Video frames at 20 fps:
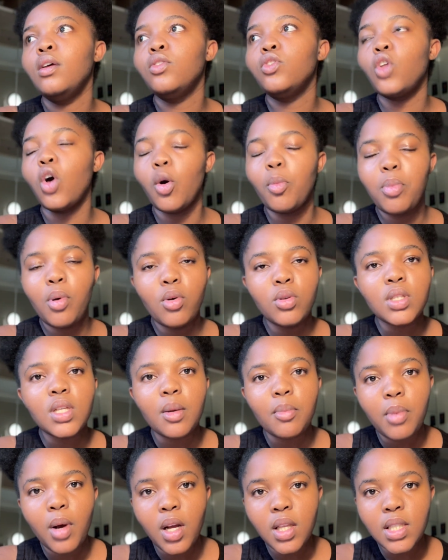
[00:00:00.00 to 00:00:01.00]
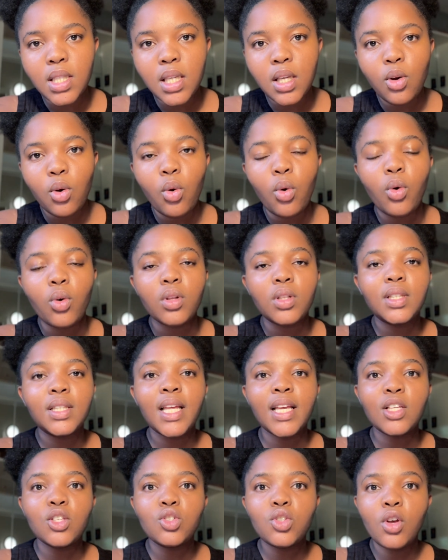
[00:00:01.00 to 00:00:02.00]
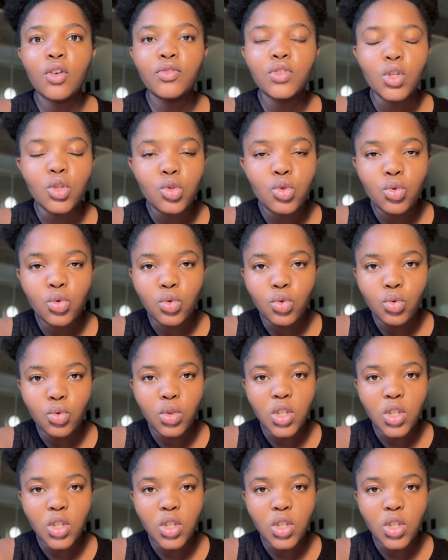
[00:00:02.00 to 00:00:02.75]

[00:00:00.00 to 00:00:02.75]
the opposing party, or they served it to you,